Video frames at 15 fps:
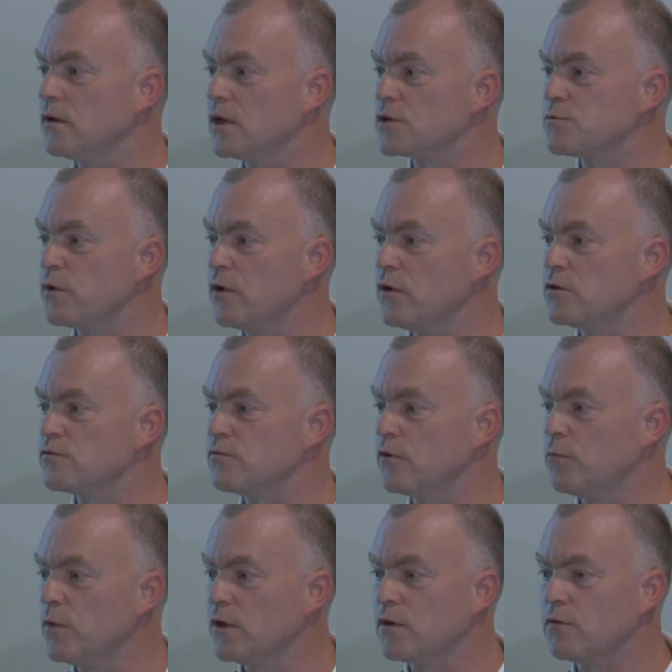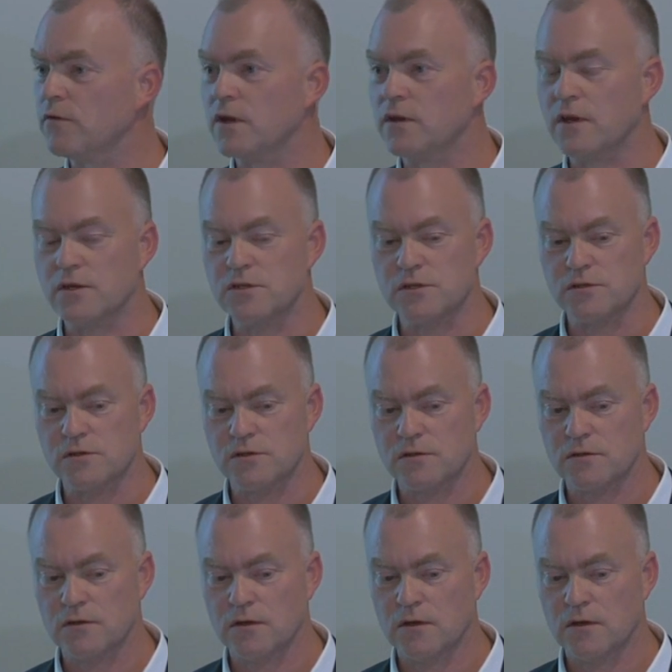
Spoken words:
experience for building validations.